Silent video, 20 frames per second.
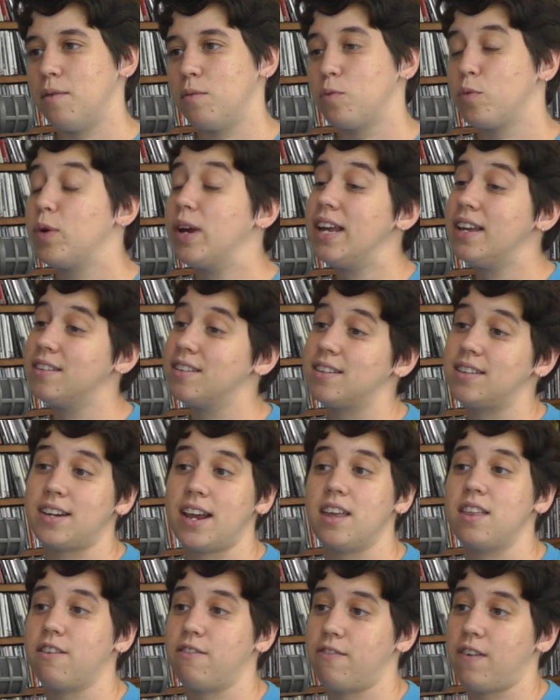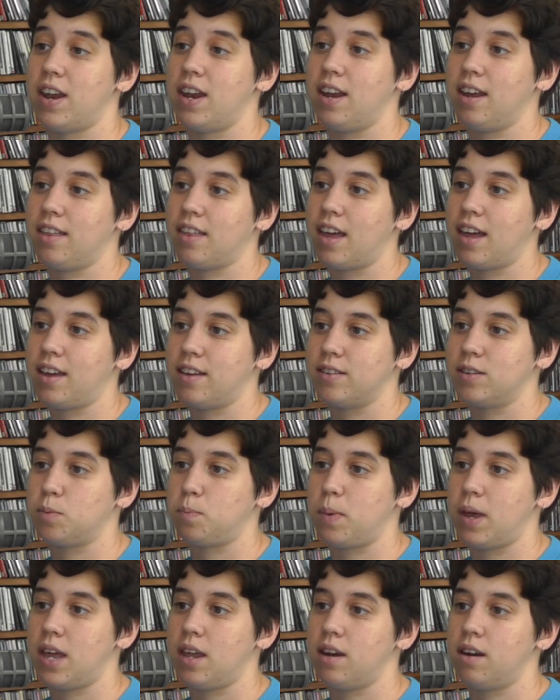reinstate the funding that has
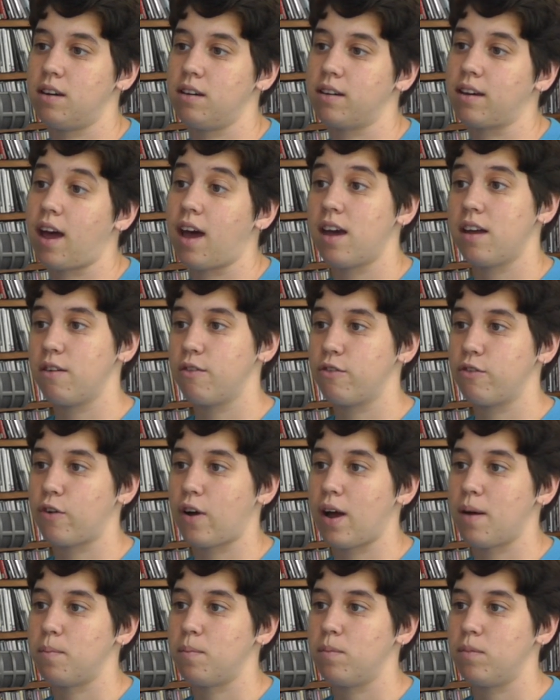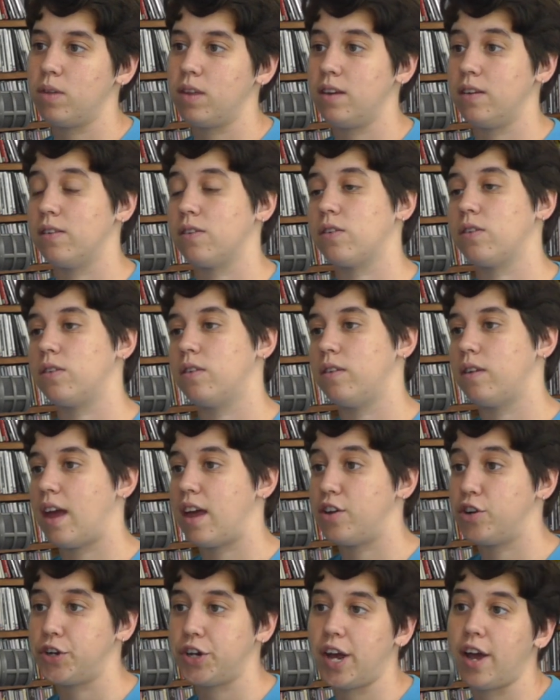been cut from these
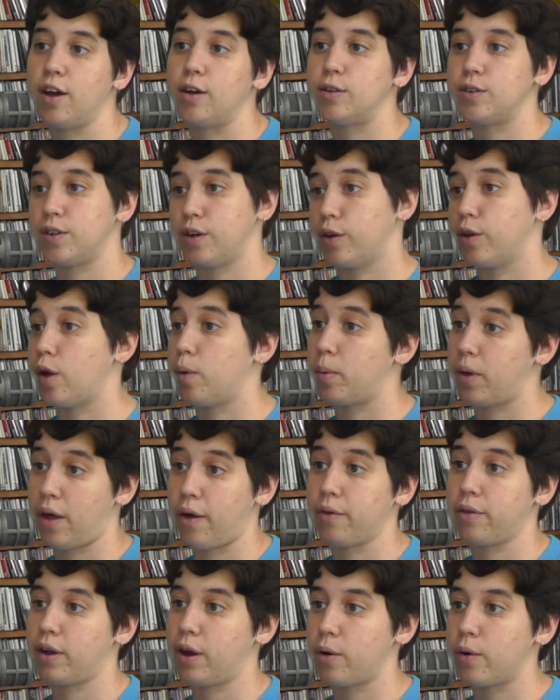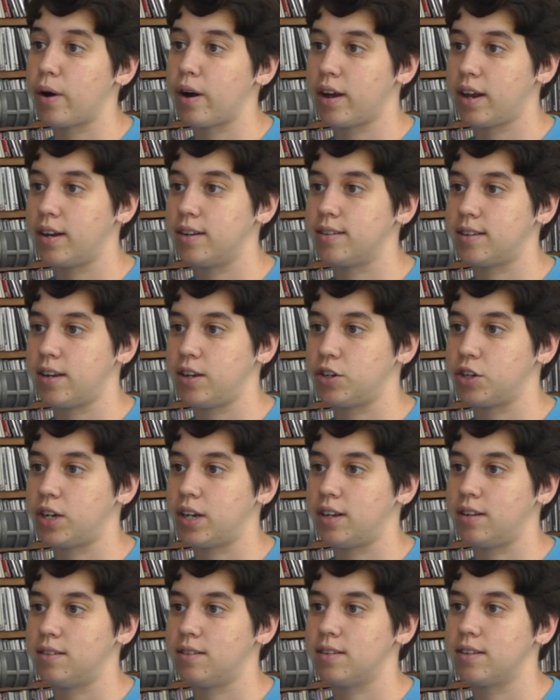NGOs and global healthcare
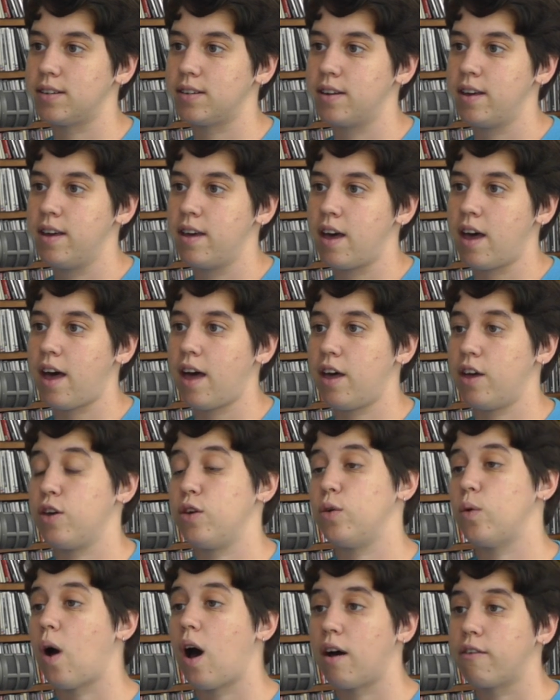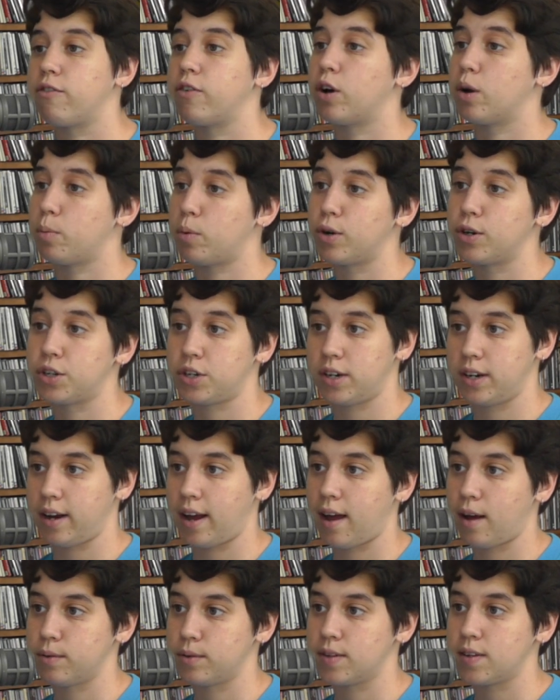organizations who offer abortion
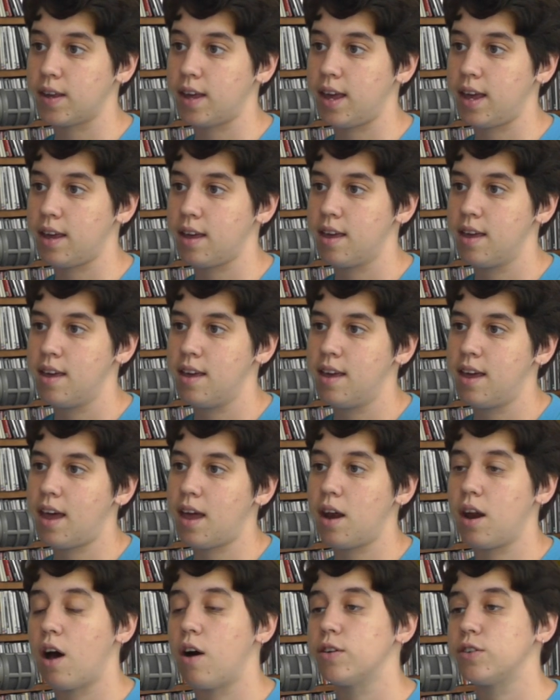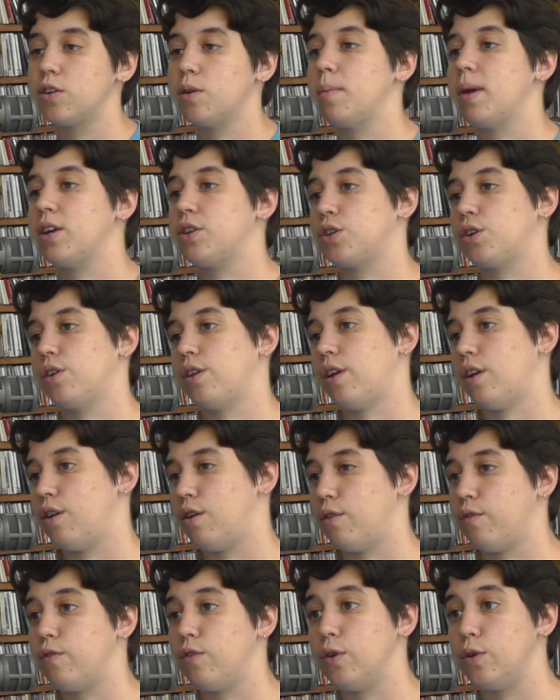counseling, and also make sure that
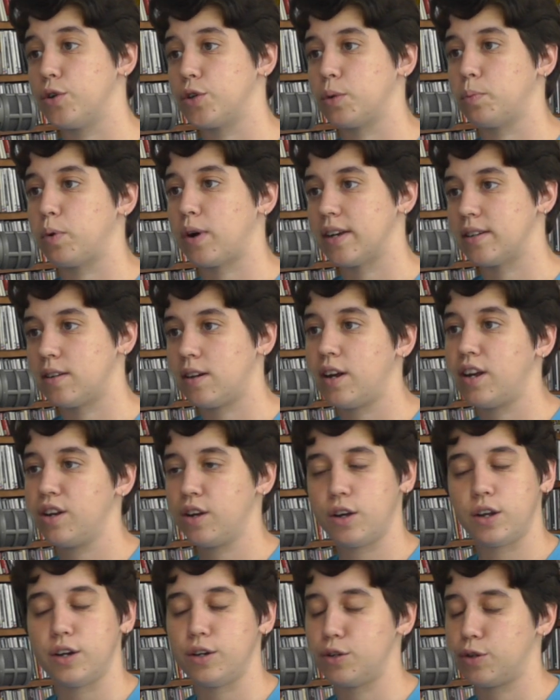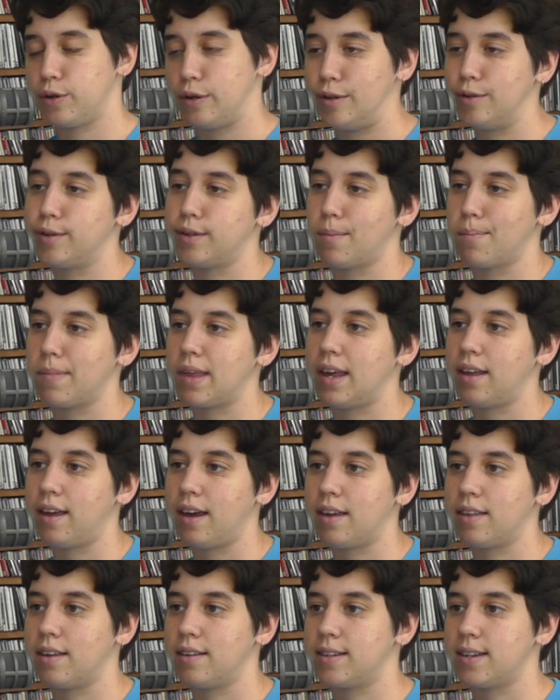no future president could introduce something
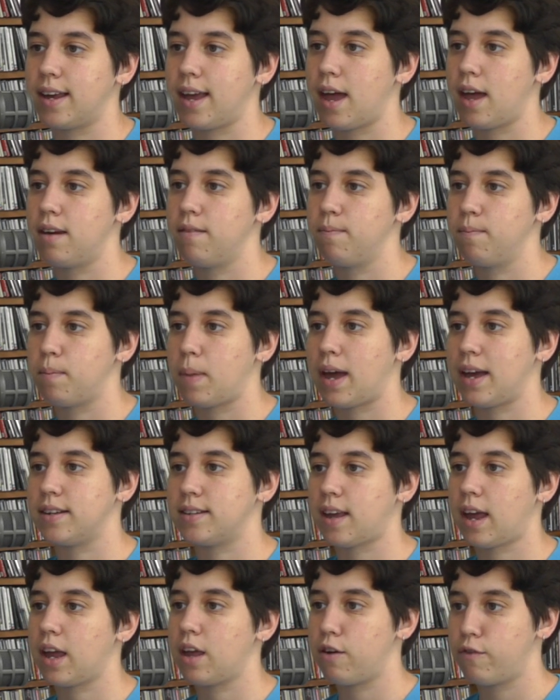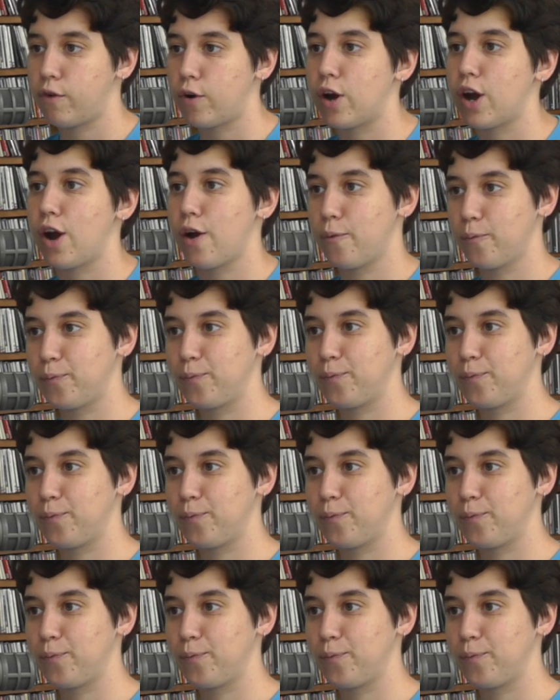like this again by executive order.